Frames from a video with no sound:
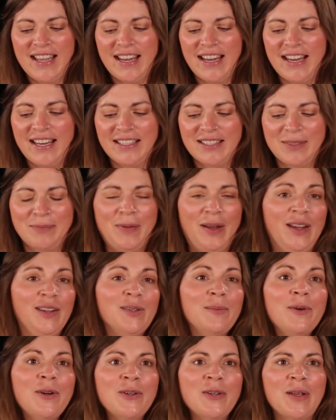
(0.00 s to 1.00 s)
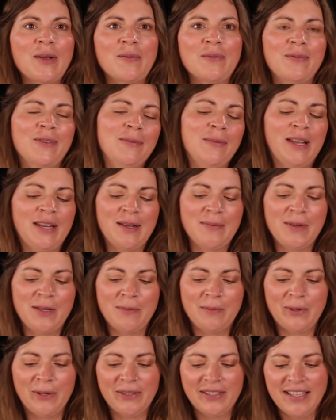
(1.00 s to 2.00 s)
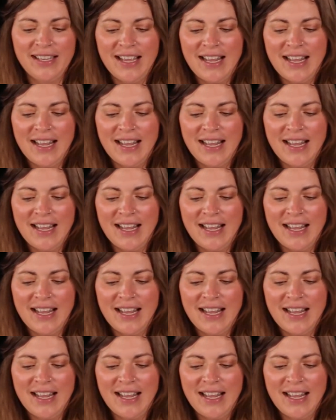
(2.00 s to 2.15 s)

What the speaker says: It's pandemonium for many people.